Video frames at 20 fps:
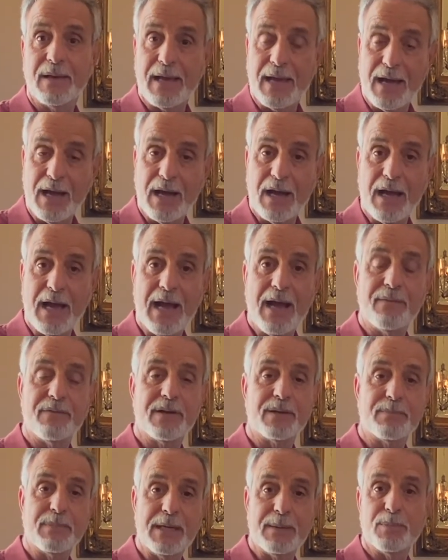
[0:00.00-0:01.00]

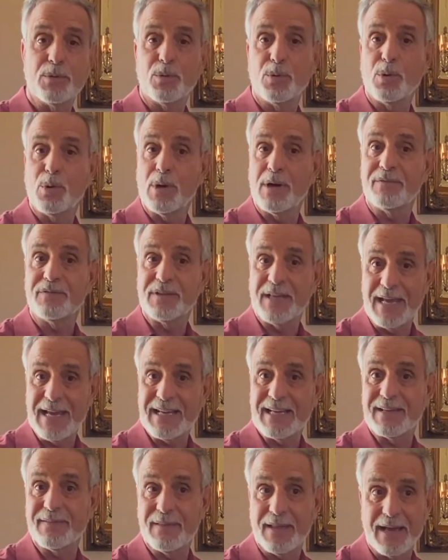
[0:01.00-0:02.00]
having people who have
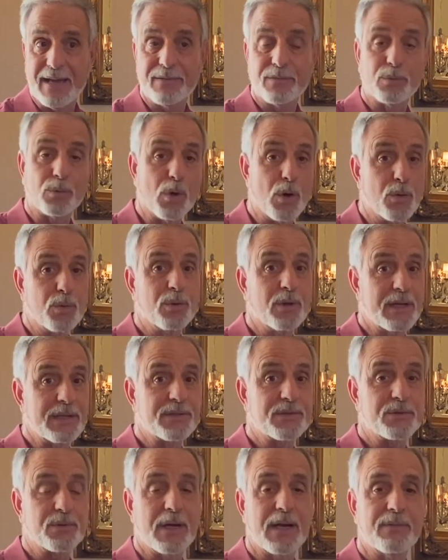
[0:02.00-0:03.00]
taken that road less
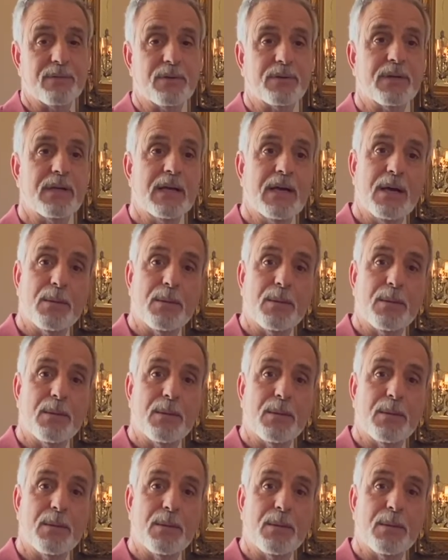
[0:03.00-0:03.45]
traveled